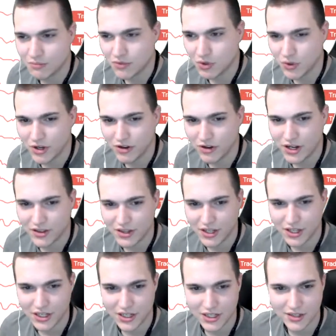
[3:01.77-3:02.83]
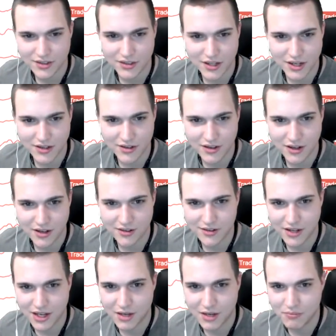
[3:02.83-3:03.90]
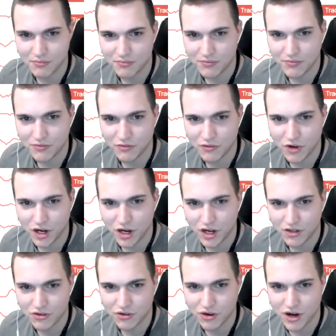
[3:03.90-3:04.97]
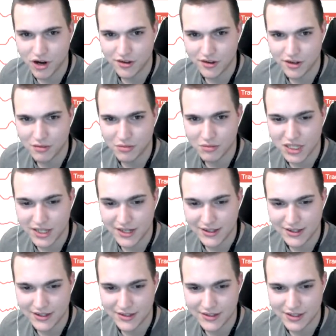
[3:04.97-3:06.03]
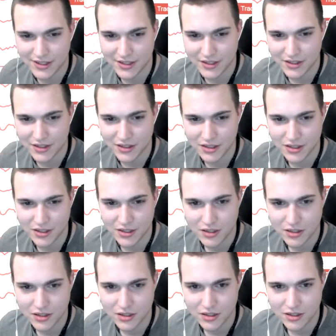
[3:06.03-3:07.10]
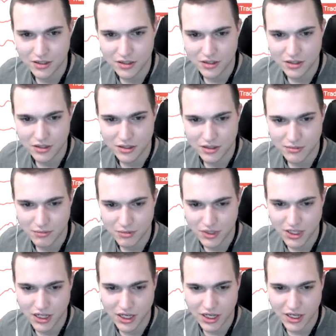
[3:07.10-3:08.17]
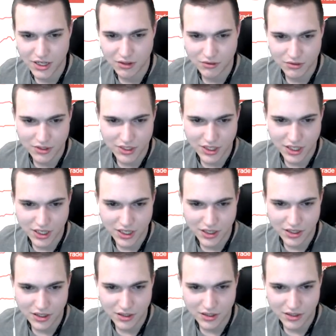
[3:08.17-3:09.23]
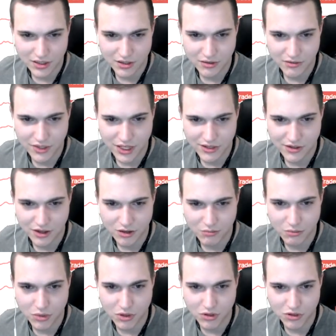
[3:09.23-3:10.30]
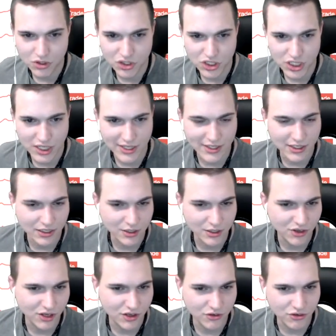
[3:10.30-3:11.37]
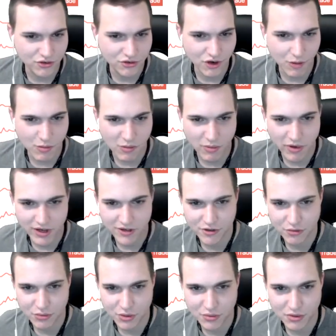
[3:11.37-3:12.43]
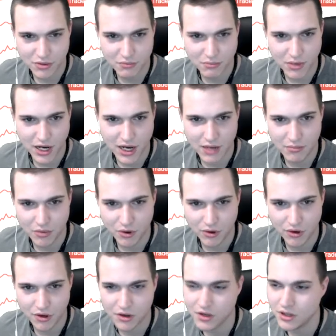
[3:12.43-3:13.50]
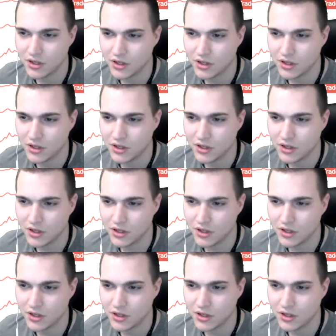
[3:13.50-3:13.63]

Twitter I think it is, that's saying Tron's gonna be delisted. But I don't no, that's all bullshit. Trying to drop the price so people can buy more